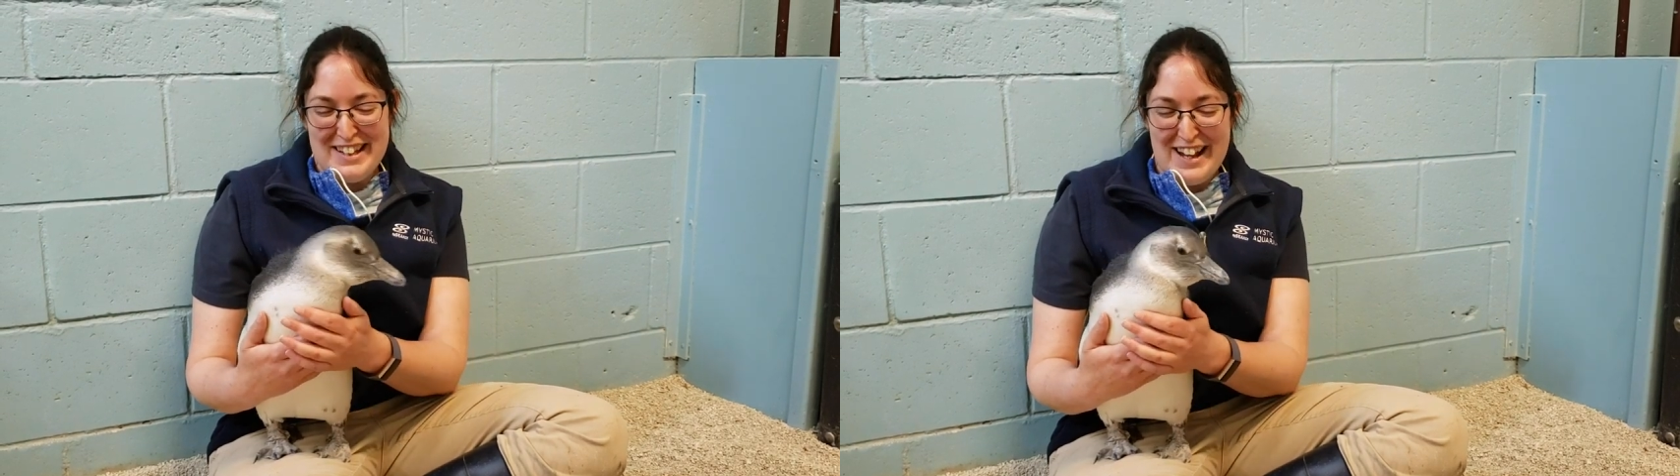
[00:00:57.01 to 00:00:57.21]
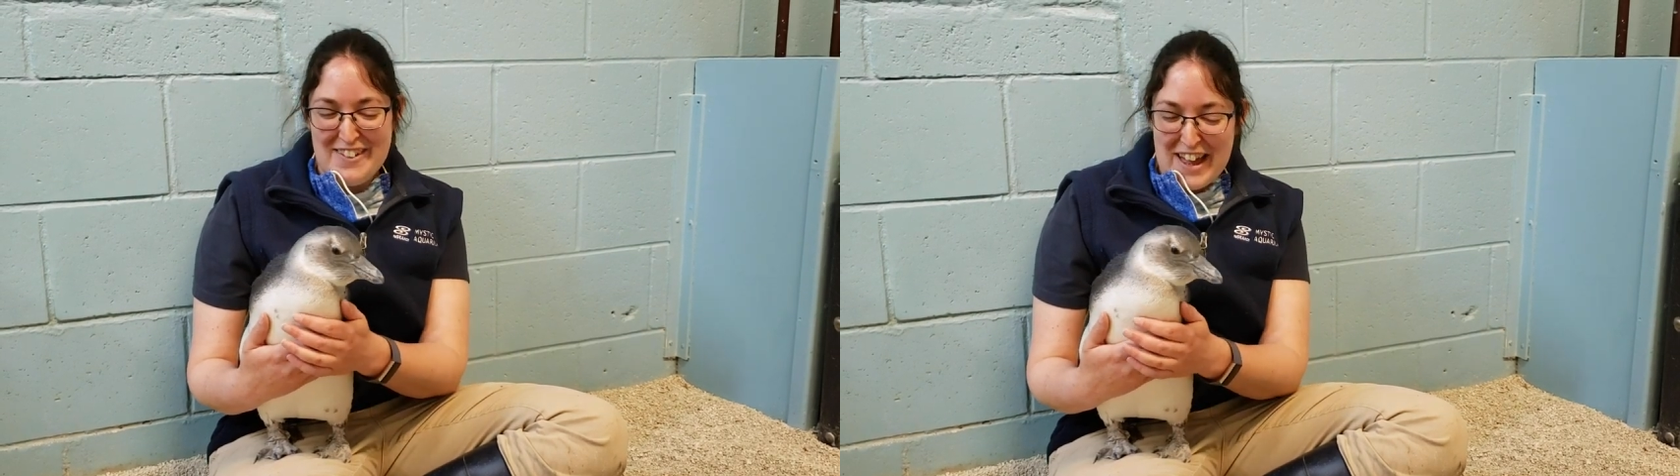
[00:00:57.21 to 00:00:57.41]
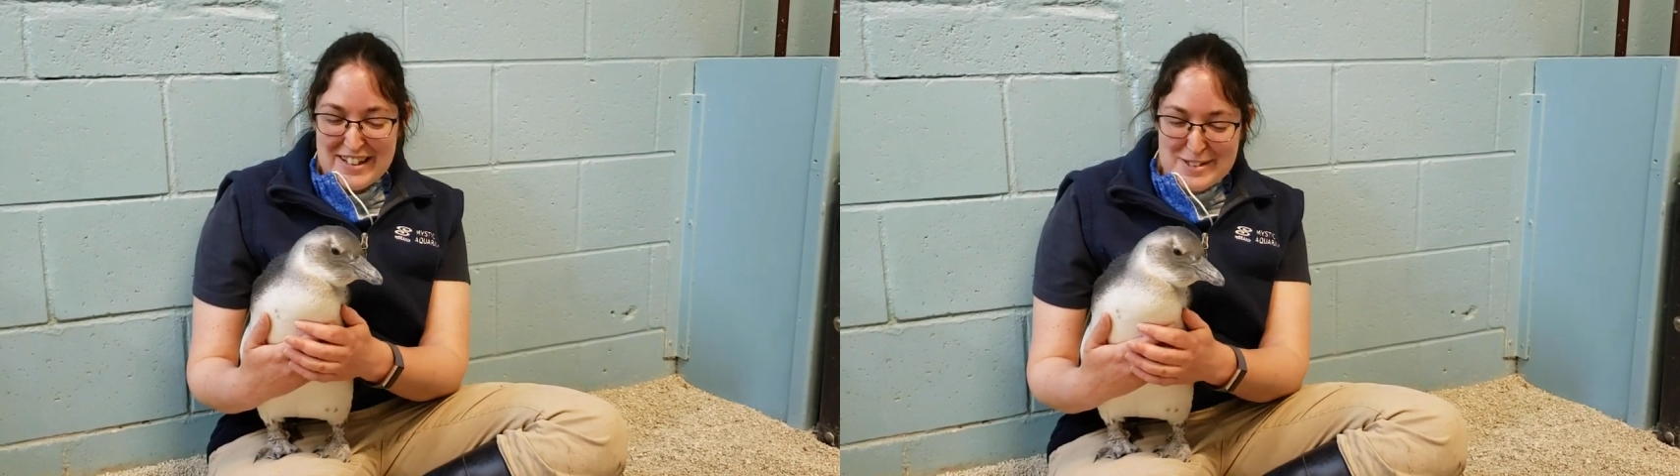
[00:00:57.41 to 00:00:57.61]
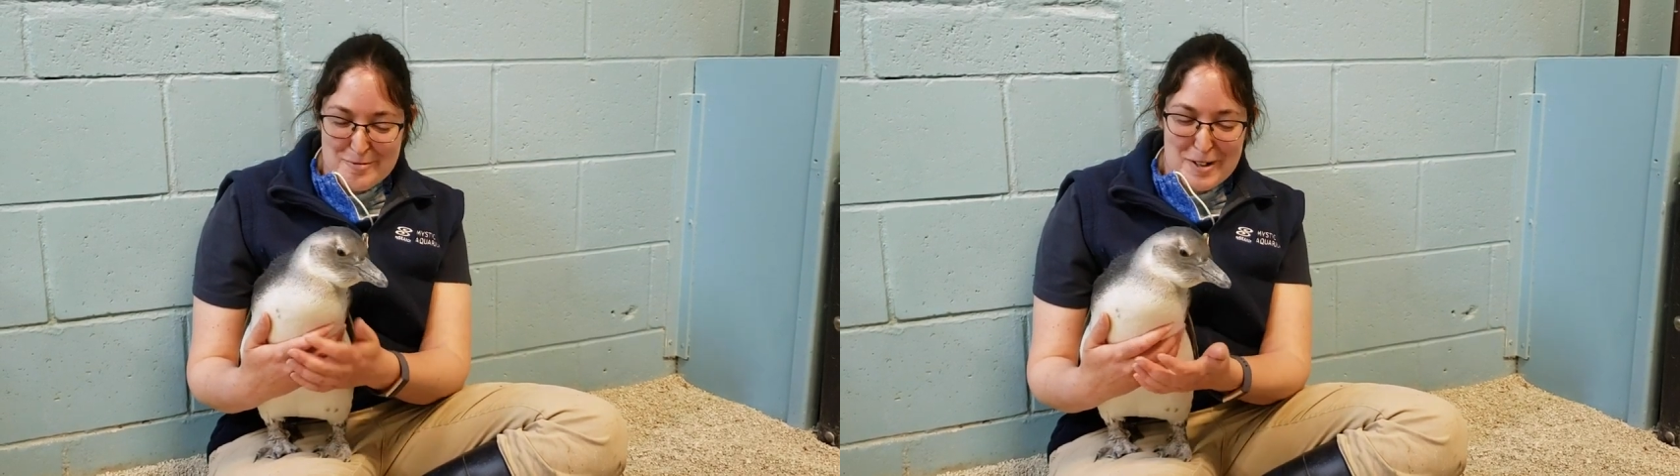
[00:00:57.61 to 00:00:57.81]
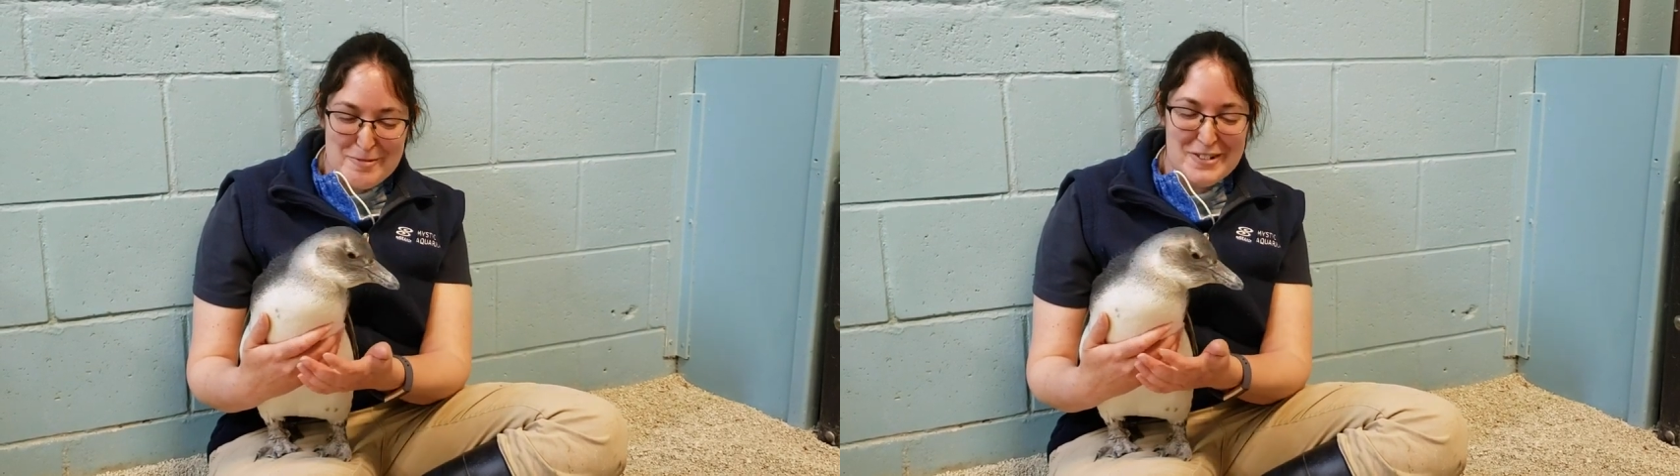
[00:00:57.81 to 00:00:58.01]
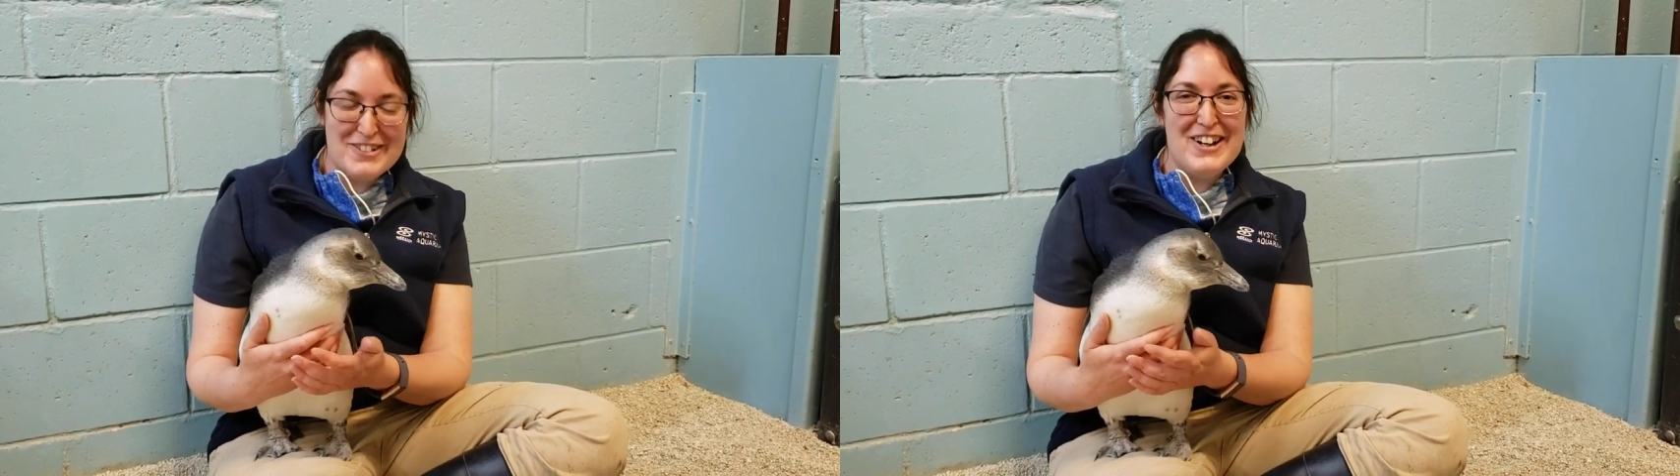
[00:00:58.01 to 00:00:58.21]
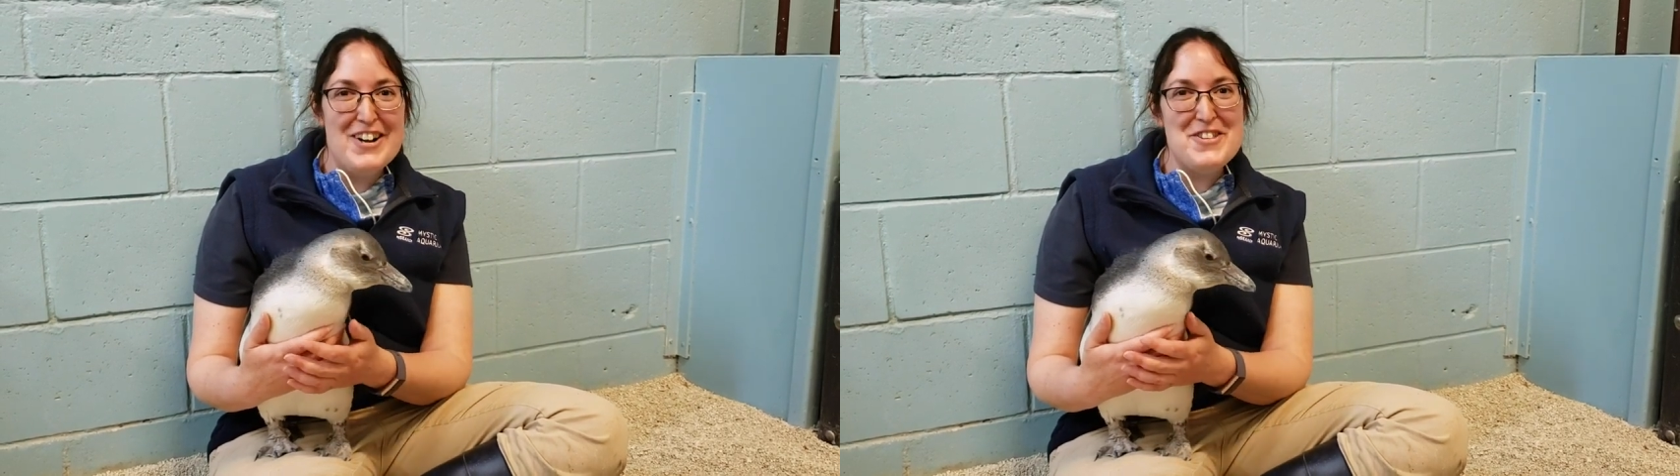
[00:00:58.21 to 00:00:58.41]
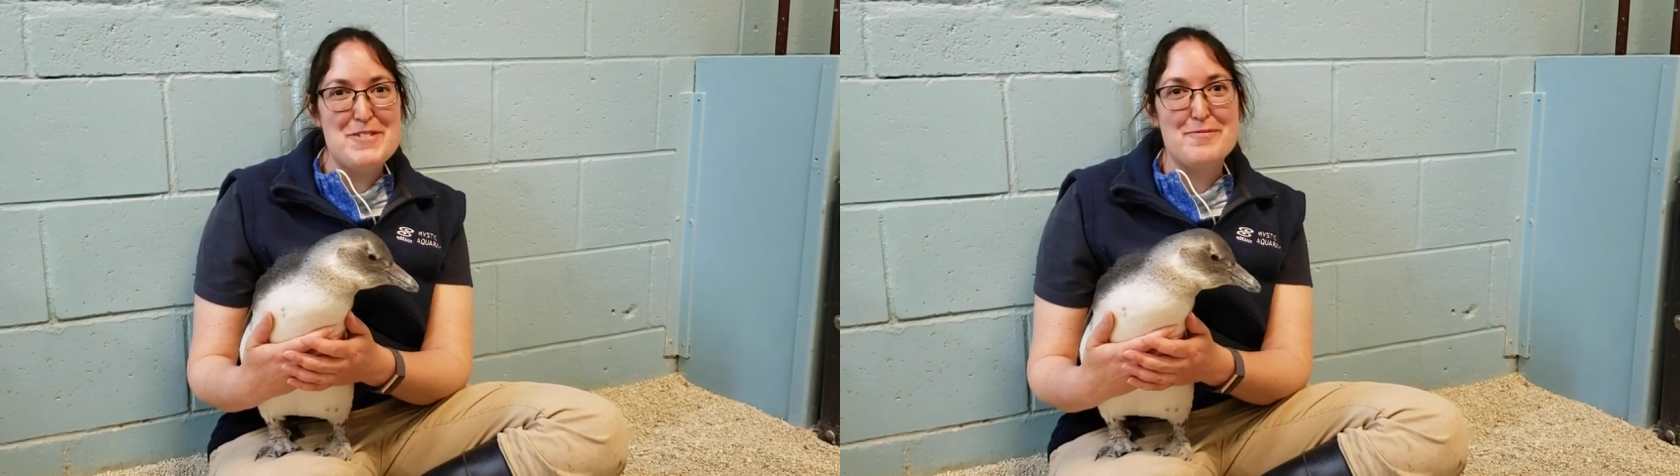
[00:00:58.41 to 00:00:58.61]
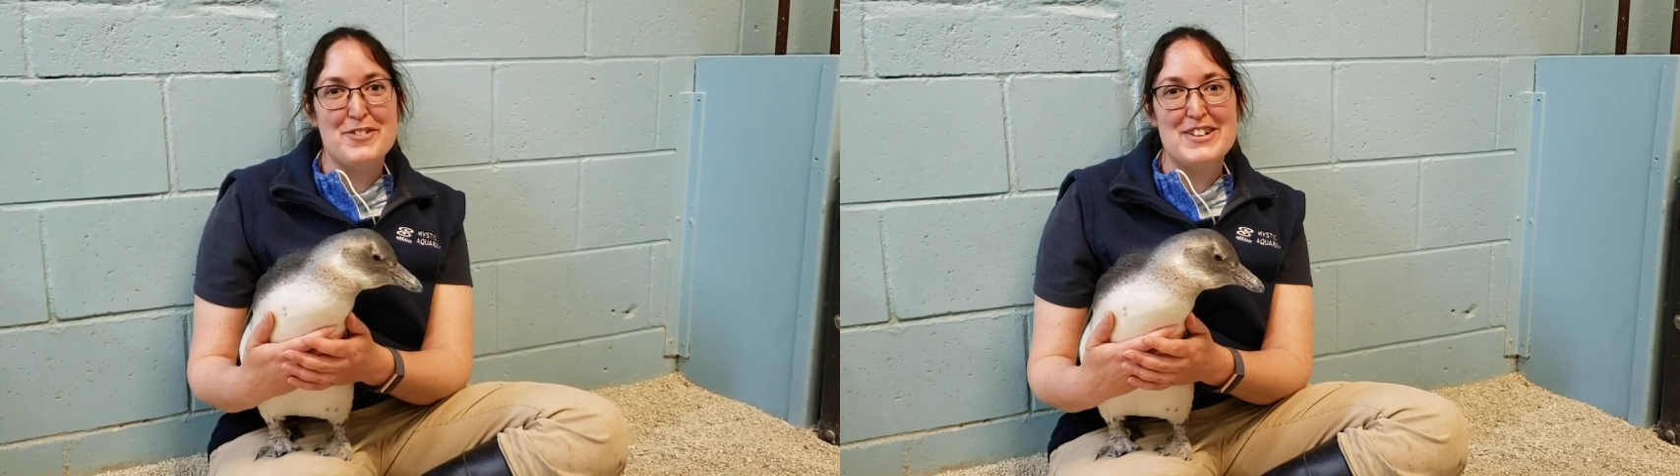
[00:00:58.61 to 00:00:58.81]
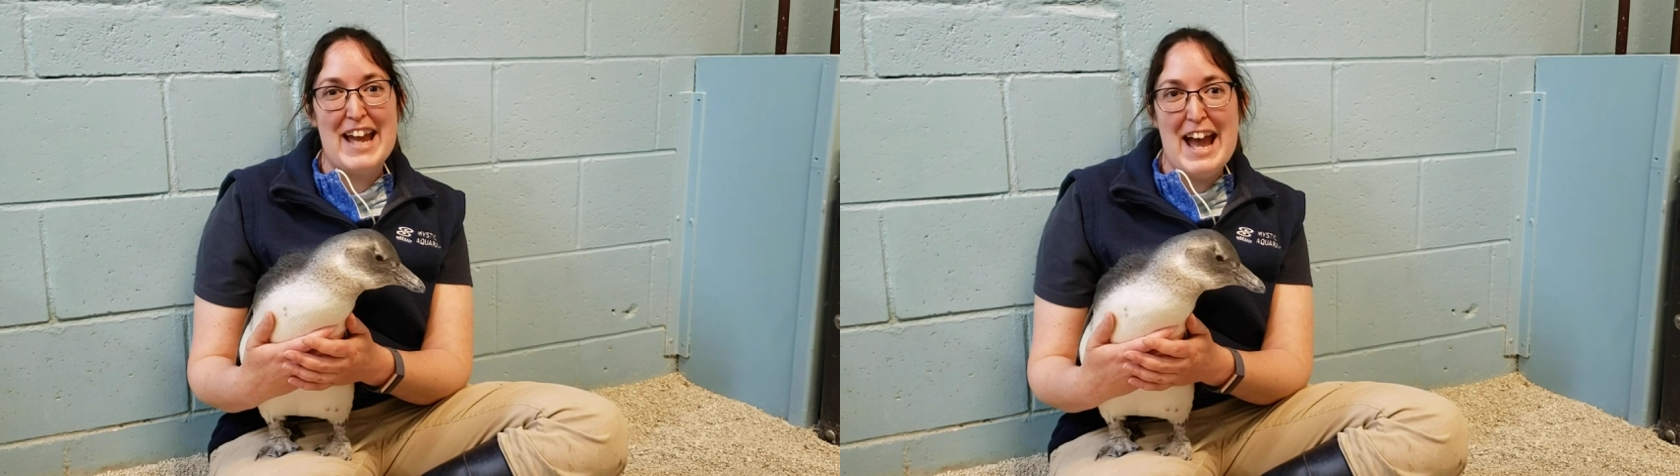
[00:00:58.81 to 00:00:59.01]
now that is what we'll call them
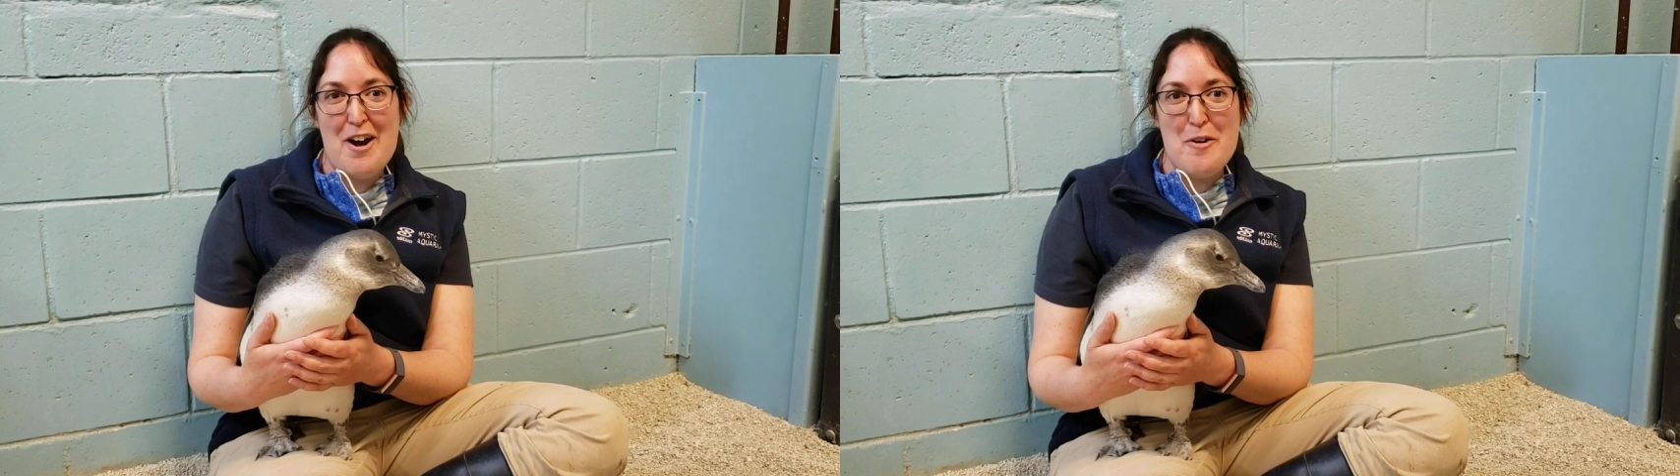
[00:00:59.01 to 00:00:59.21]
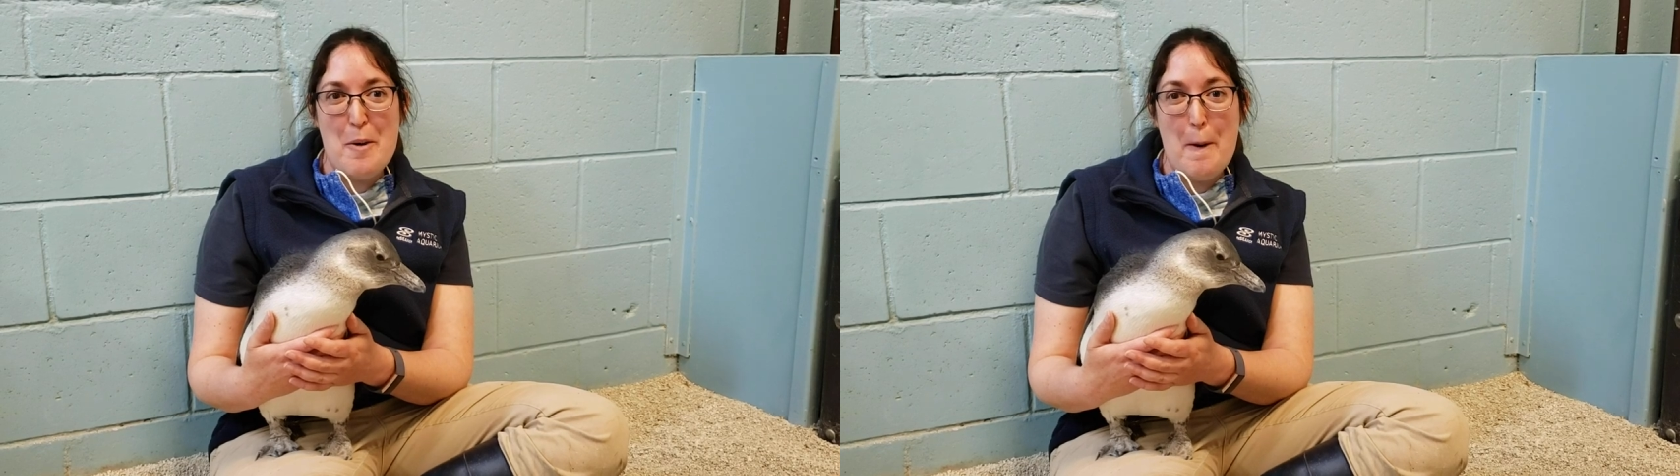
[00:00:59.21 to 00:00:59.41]
for now,